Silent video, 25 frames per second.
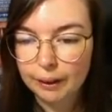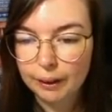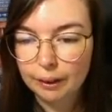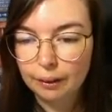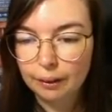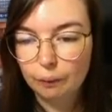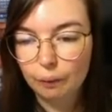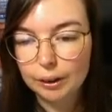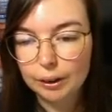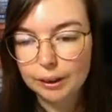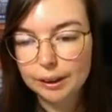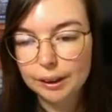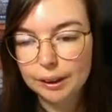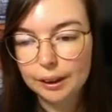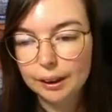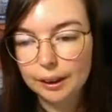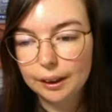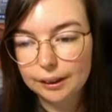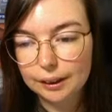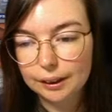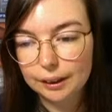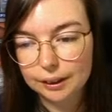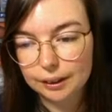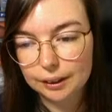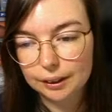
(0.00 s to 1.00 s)
Once at their
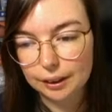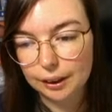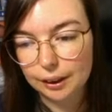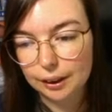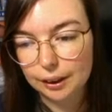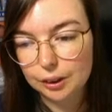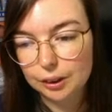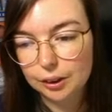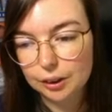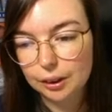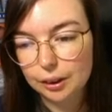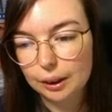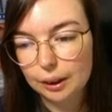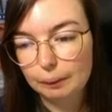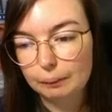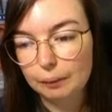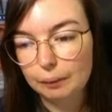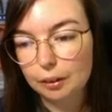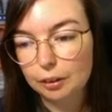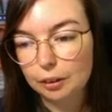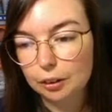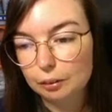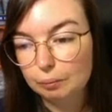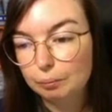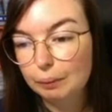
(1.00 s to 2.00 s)
destination, they
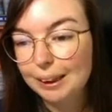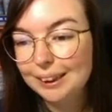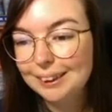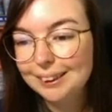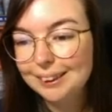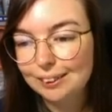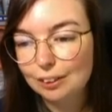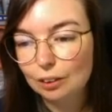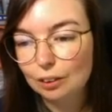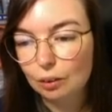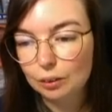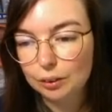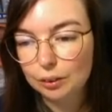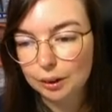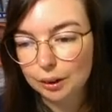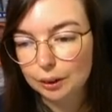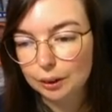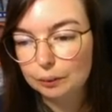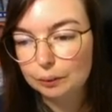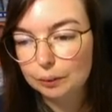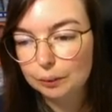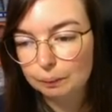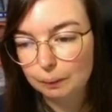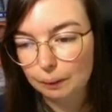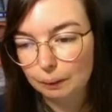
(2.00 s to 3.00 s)
must not
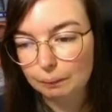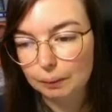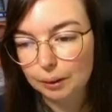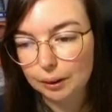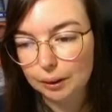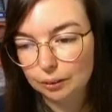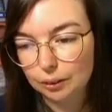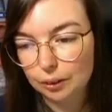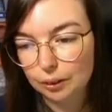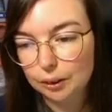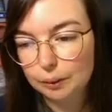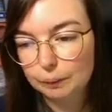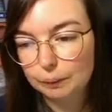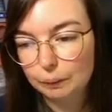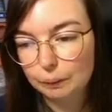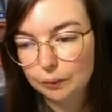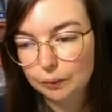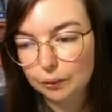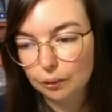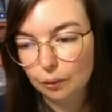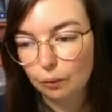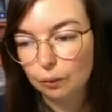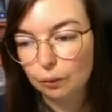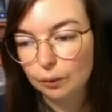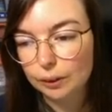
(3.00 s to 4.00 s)
use public transport
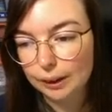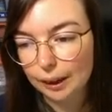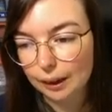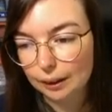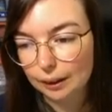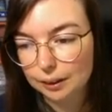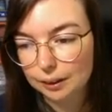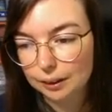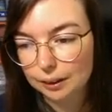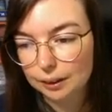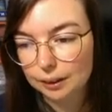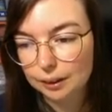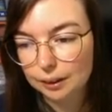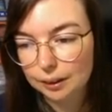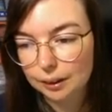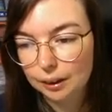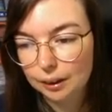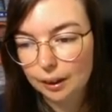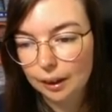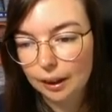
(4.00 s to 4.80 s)
or taxis.